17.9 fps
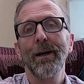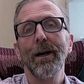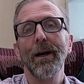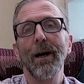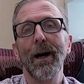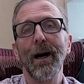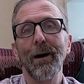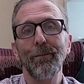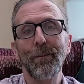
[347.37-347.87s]

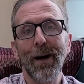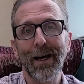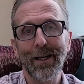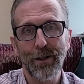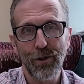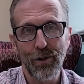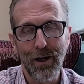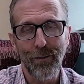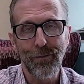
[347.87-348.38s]
by
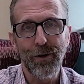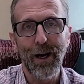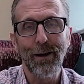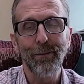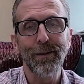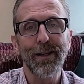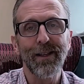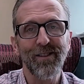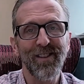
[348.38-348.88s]
job
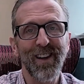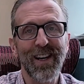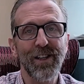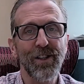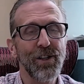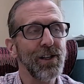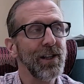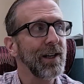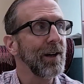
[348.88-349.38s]
type is
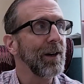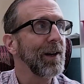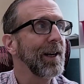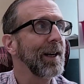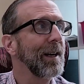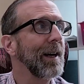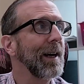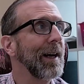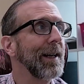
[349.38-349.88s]

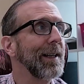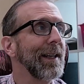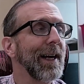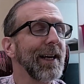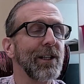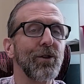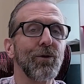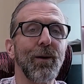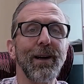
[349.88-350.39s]
engineering, and
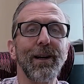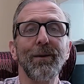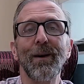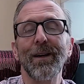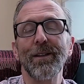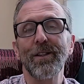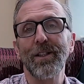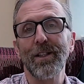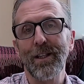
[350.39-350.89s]
that's right
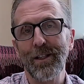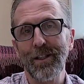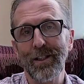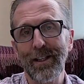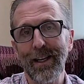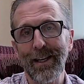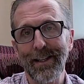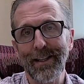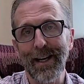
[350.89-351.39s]
around
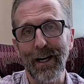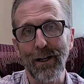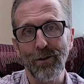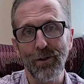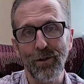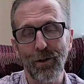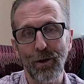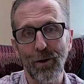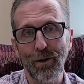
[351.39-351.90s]

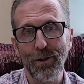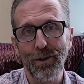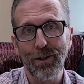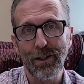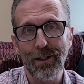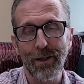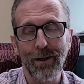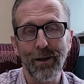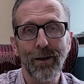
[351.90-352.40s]
$68,000 a
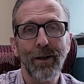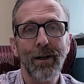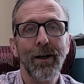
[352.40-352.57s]
year.